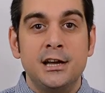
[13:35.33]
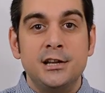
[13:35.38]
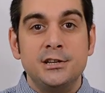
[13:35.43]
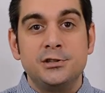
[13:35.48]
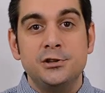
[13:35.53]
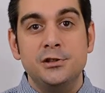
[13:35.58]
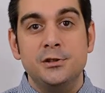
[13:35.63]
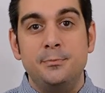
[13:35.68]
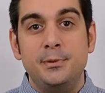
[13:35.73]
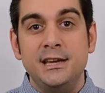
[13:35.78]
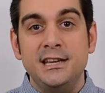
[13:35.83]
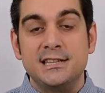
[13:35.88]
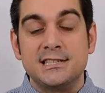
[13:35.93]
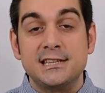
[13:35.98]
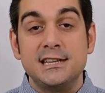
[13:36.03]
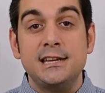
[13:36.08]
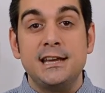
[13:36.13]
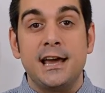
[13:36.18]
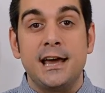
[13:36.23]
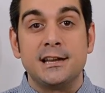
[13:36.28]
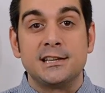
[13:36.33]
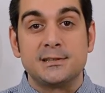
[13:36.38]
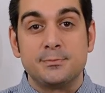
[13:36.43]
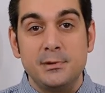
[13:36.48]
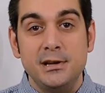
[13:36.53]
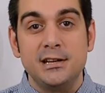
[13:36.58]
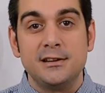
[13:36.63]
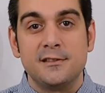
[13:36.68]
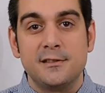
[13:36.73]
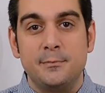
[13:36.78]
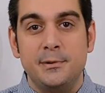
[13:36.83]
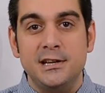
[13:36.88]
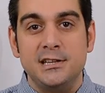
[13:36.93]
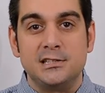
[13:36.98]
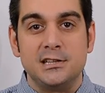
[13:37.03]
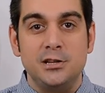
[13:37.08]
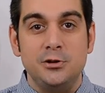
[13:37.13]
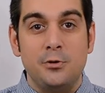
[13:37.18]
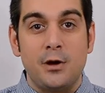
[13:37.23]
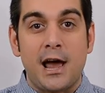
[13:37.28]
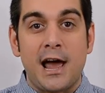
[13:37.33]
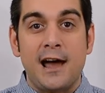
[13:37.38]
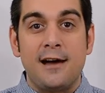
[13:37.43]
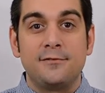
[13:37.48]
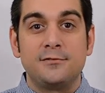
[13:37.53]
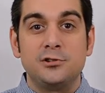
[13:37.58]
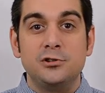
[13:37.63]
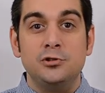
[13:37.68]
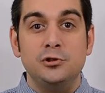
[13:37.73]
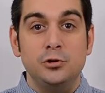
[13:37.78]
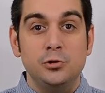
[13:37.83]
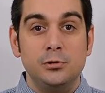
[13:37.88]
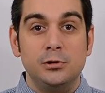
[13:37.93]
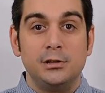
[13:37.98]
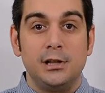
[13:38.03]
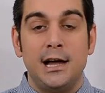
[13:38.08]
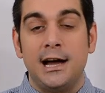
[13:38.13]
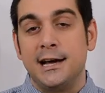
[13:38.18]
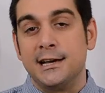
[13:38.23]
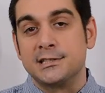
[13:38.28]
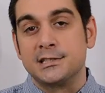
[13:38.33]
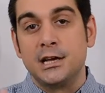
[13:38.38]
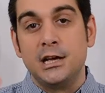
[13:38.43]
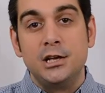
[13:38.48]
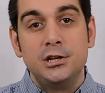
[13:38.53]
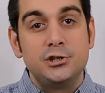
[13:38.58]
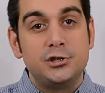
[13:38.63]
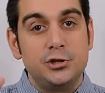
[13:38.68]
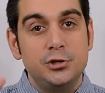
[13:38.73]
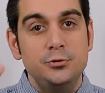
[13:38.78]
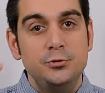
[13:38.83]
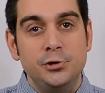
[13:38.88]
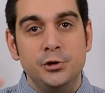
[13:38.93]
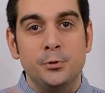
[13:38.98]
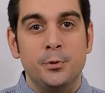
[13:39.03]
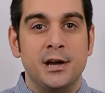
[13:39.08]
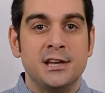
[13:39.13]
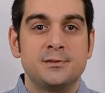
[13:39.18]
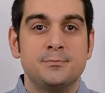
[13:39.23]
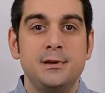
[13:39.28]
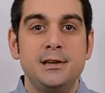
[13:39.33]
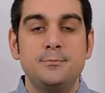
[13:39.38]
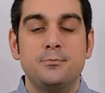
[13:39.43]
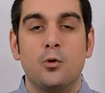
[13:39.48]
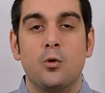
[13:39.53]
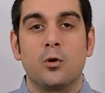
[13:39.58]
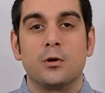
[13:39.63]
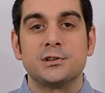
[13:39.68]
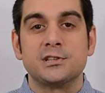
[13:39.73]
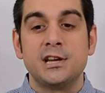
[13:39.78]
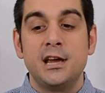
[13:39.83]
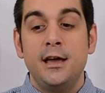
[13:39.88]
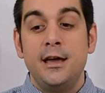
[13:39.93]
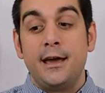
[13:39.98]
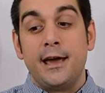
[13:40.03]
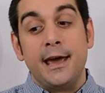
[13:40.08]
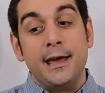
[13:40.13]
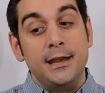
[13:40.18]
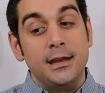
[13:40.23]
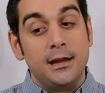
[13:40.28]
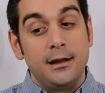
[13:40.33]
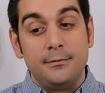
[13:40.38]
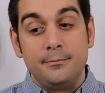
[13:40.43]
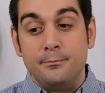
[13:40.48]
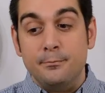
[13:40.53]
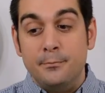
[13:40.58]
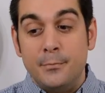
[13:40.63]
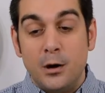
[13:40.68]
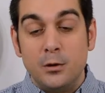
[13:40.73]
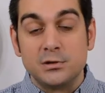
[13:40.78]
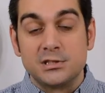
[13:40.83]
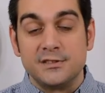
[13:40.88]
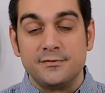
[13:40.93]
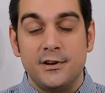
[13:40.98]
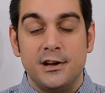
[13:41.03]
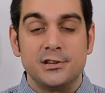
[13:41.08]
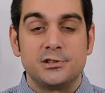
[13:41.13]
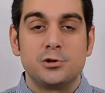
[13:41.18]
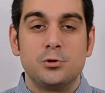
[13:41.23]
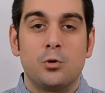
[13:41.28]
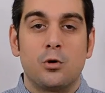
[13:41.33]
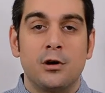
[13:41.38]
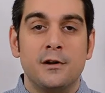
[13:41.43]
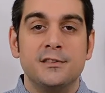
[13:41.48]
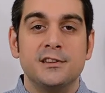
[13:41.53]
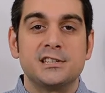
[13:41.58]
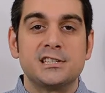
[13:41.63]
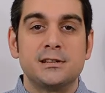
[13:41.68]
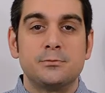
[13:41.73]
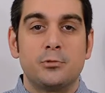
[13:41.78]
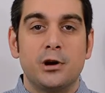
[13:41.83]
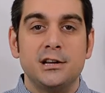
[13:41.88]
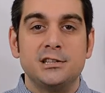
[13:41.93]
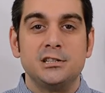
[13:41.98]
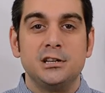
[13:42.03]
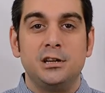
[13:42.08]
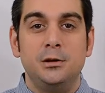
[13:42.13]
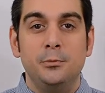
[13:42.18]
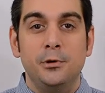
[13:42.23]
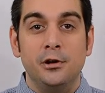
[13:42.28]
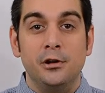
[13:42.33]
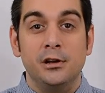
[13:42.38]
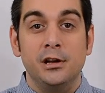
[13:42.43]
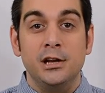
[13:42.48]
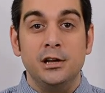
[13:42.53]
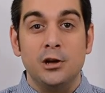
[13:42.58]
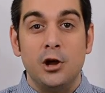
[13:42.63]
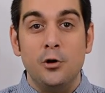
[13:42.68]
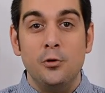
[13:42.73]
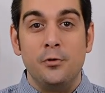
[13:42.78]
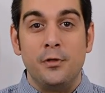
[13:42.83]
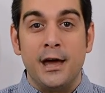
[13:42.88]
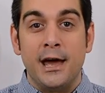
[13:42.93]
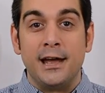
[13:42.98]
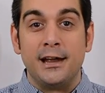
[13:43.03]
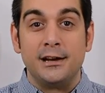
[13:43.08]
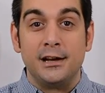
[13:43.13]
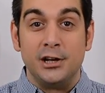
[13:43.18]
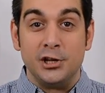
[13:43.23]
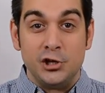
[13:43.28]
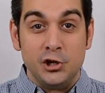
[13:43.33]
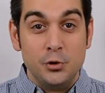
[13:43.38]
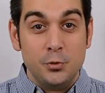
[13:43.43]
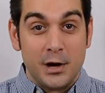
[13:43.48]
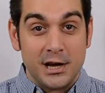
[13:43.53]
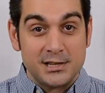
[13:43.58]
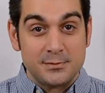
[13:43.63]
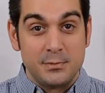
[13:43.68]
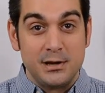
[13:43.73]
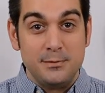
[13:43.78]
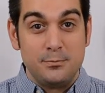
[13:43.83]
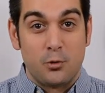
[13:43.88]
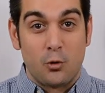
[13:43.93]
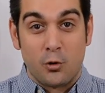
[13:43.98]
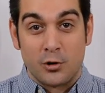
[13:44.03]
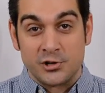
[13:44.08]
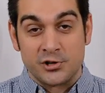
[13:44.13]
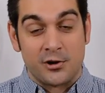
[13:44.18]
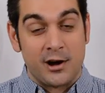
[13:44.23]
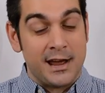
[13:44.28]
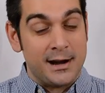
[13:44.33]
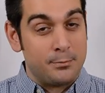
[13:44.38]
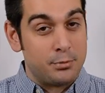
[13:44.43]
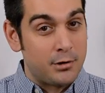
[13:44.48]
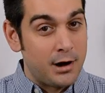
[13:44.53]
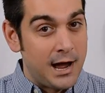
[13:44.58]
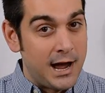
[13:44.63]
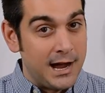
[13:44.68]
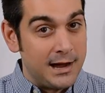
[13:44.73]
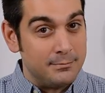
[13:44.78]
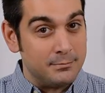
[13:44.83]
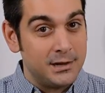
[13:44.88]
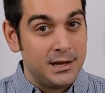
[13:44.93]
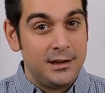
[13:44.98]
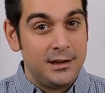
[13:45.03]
to the PC. And speaking of the PC, you have to utilize 2 USB ports. And most of us who are in the sim racing community know that USB ports are at a prime